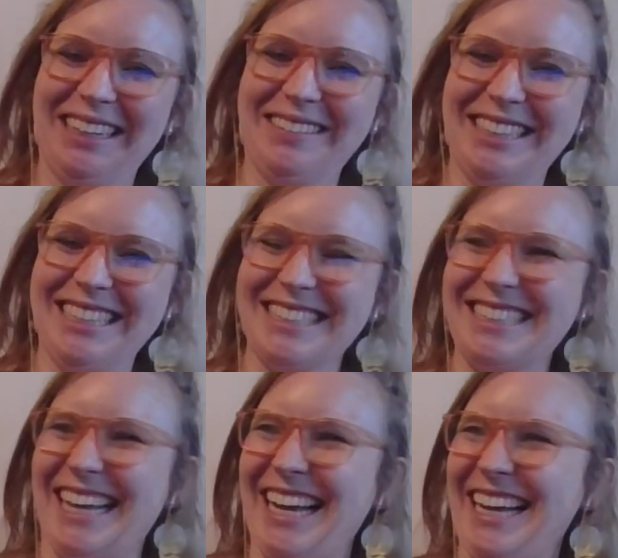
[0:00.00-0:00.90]
I would
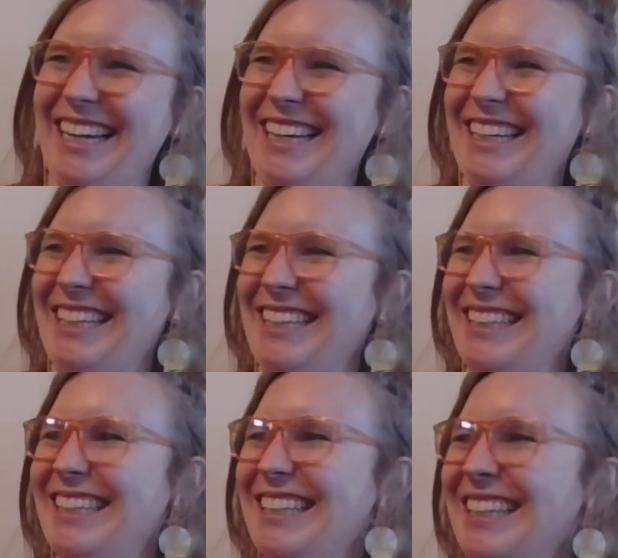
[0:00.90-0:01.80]

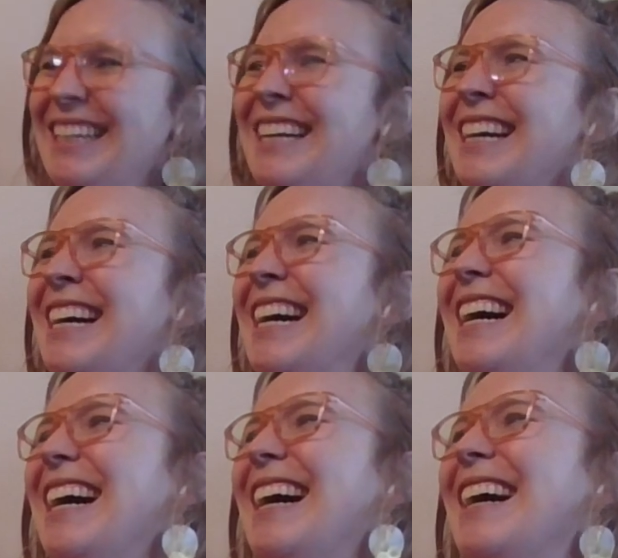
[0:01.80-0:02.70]
say
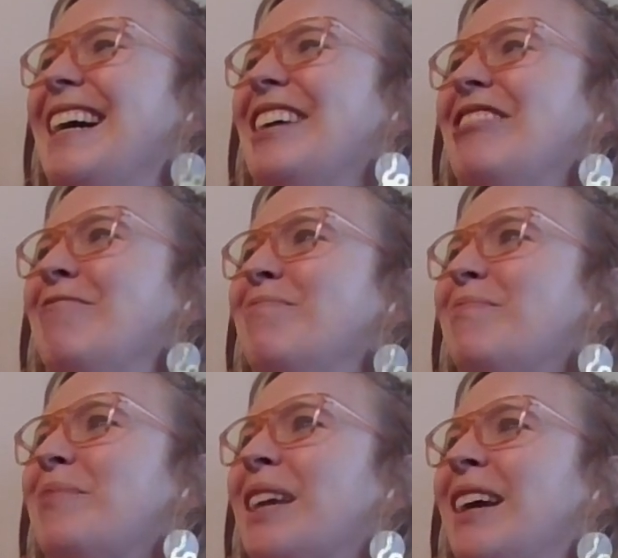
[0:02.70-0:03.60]

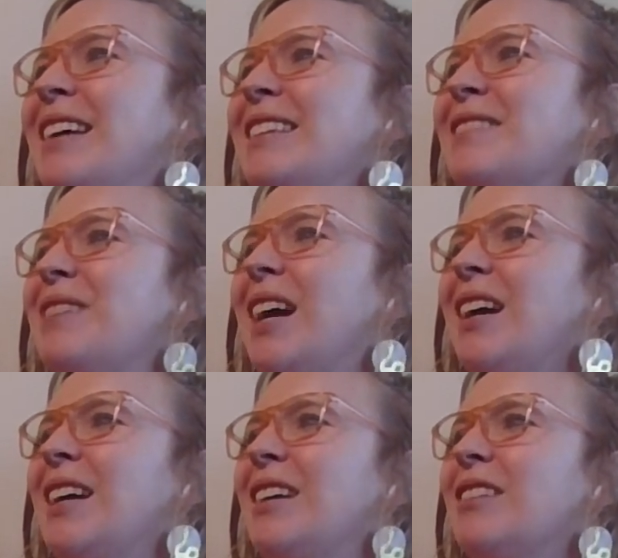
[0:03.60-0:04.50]
um, because
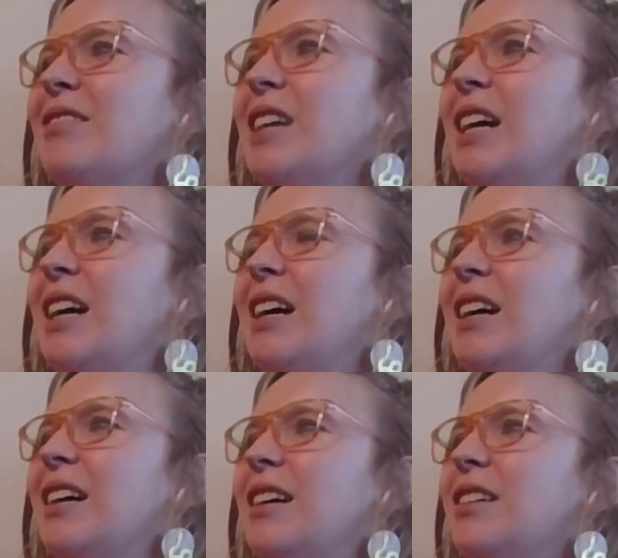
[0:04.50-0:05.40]
my
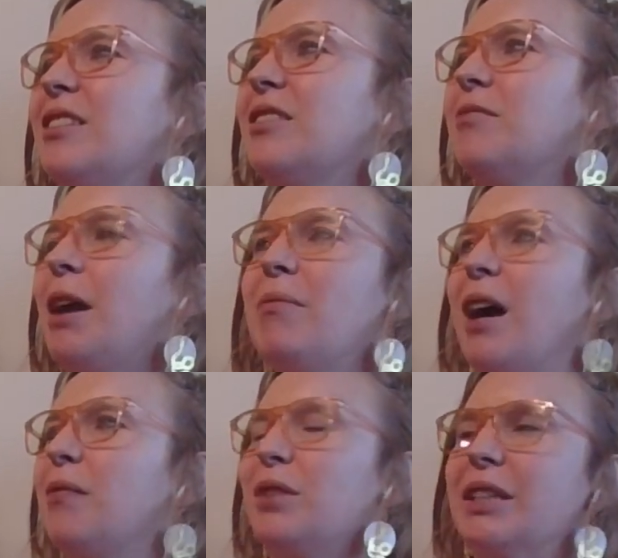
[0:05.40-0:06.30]
uh, my
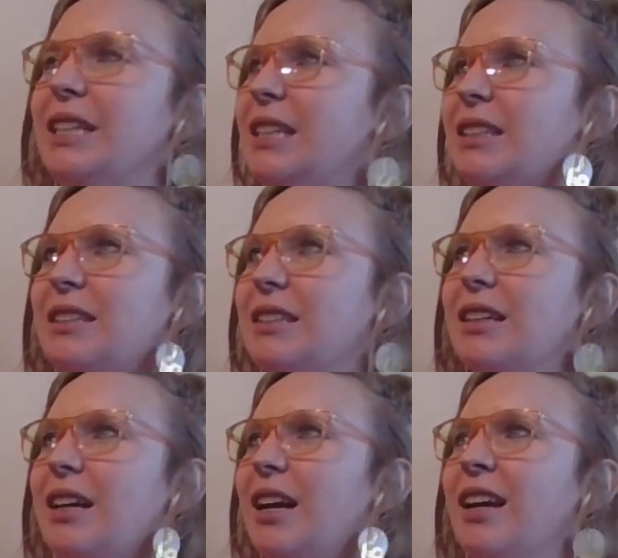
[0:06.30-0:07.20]
mom really
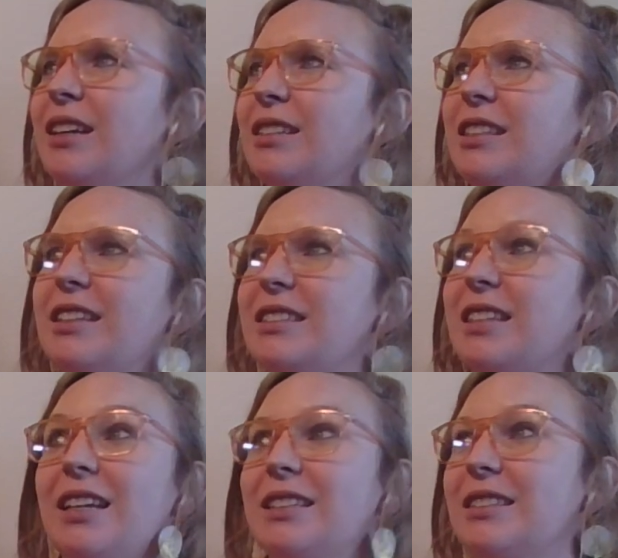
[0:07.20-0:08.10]
uh, to this
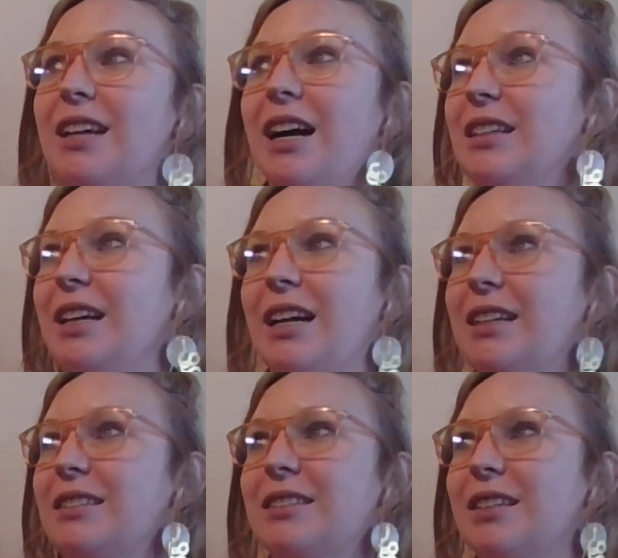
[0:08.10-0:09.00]
day does not
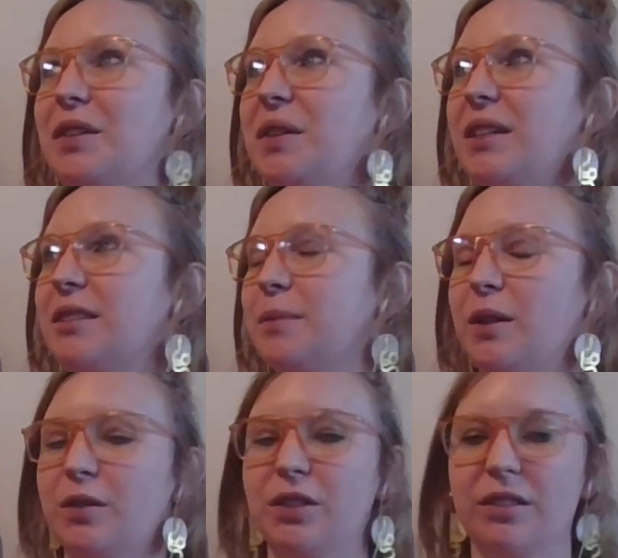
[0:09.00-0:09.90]
like cigarette
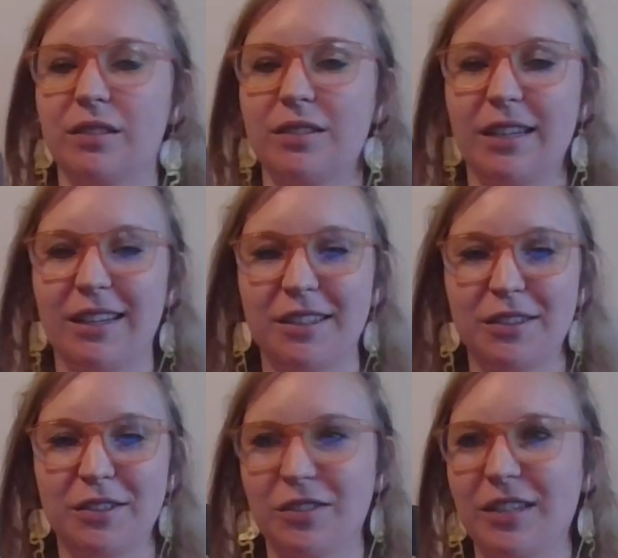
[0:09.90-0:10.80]
smoke she
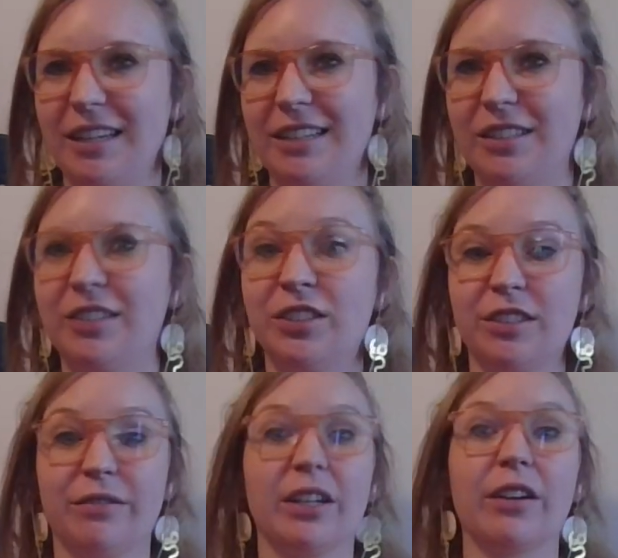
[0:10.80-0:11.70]
uh, uh and
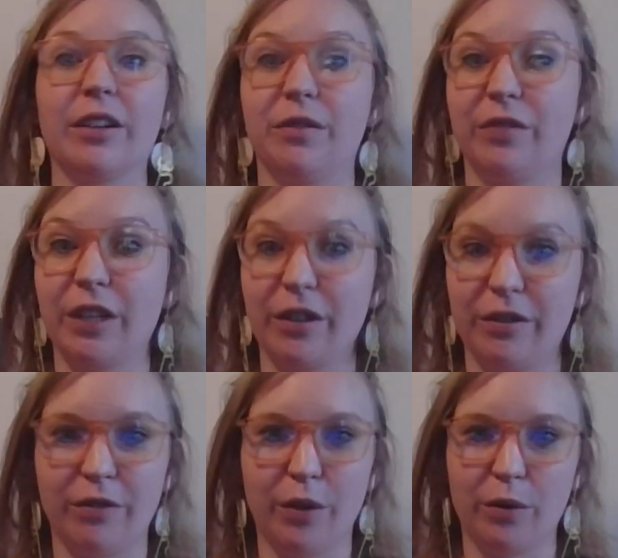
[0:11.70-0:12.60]
she's very very
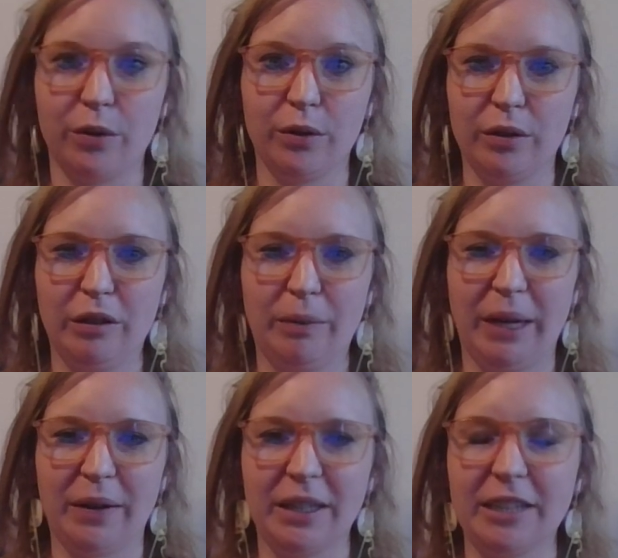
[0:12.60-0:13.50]
vocal
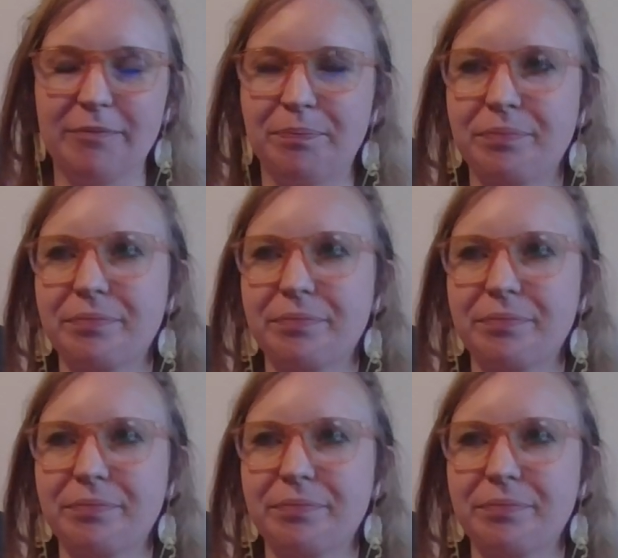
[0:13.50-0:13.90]
about it